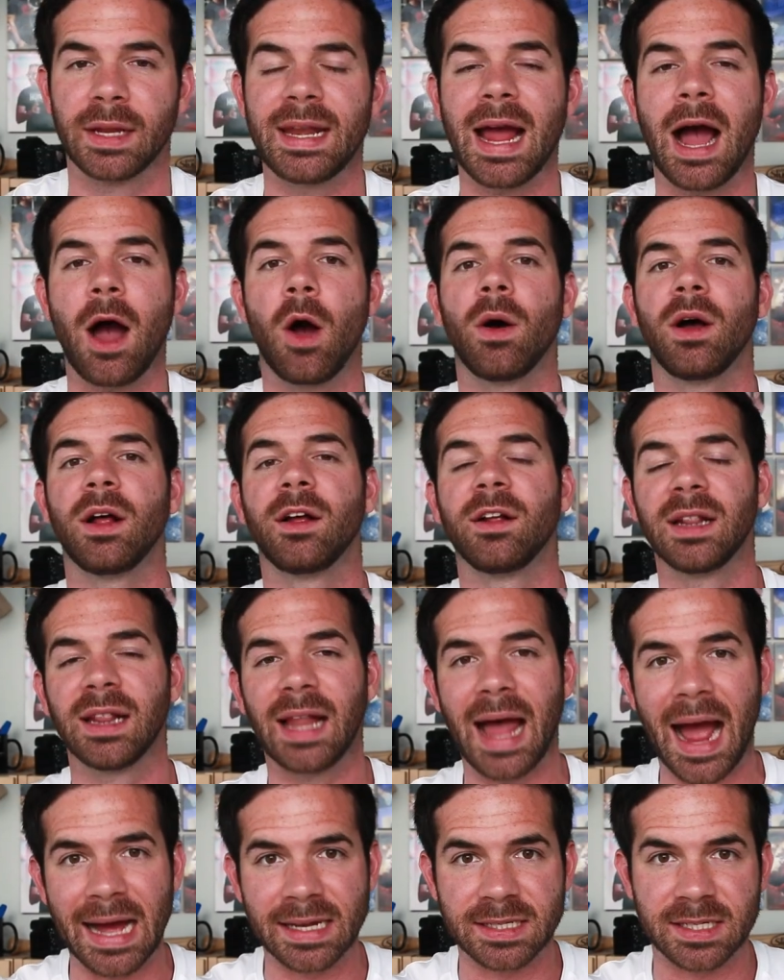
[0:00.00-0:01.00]
Now,
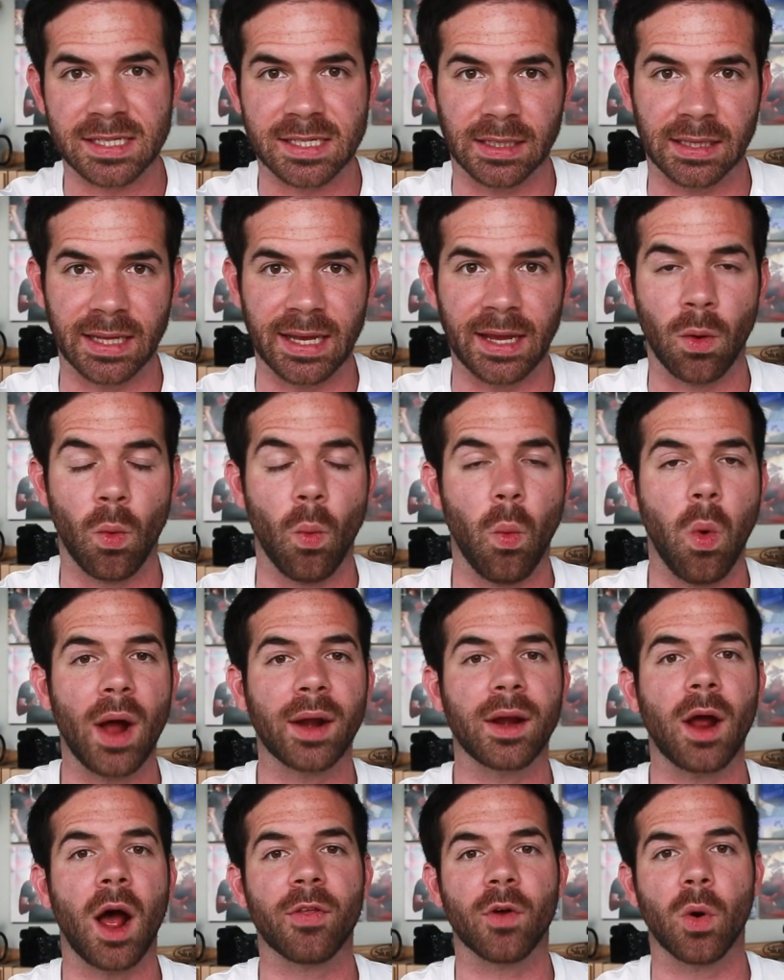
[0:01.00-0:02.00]
lastly,
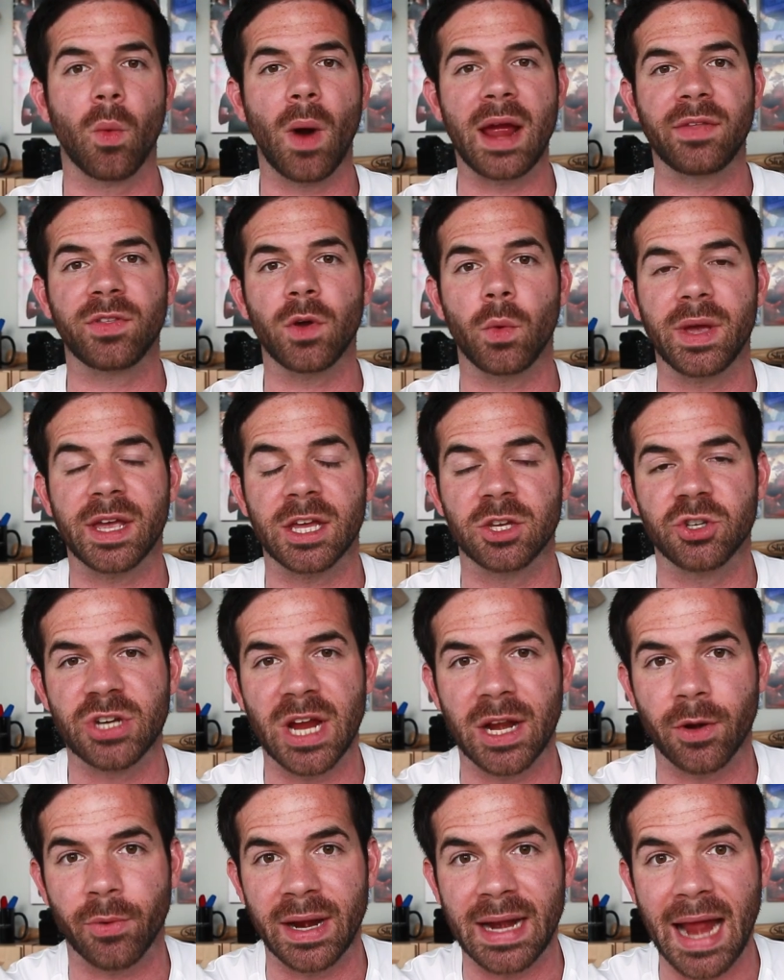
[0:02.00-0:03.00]
one other way that we can
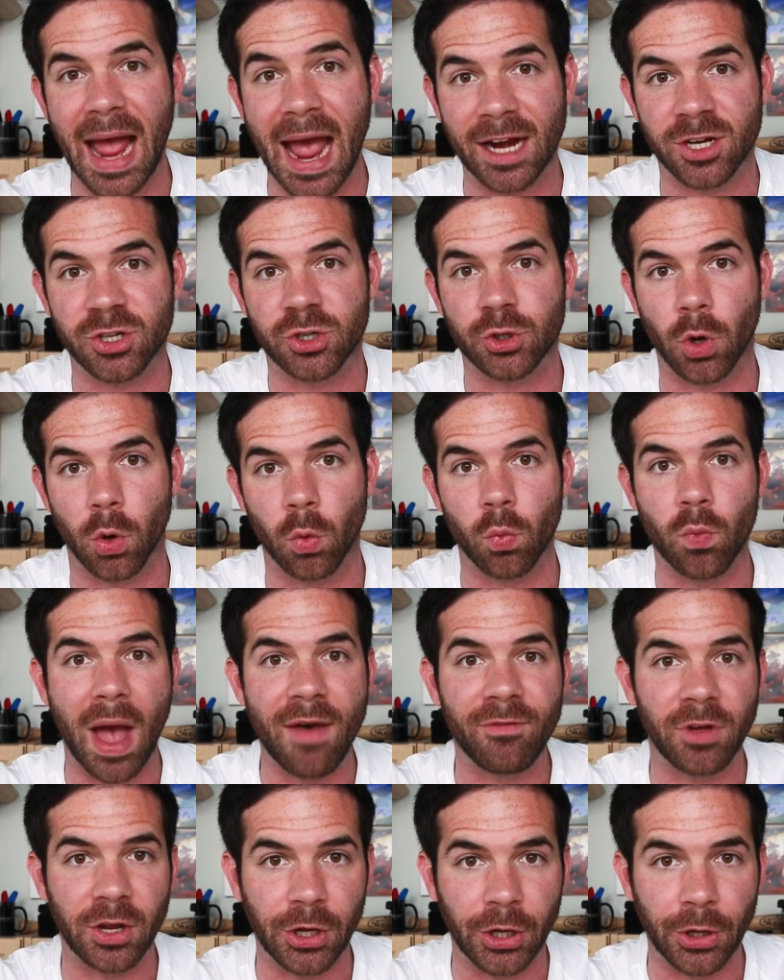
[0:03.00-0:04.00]
generate extra
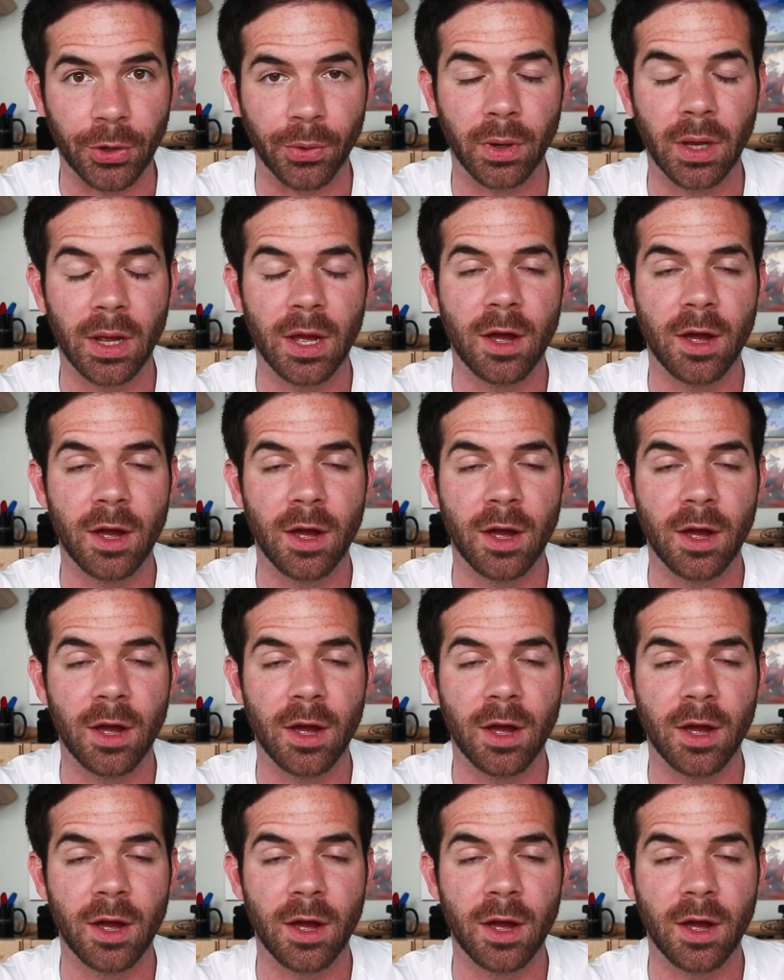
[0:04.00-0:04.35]
revenue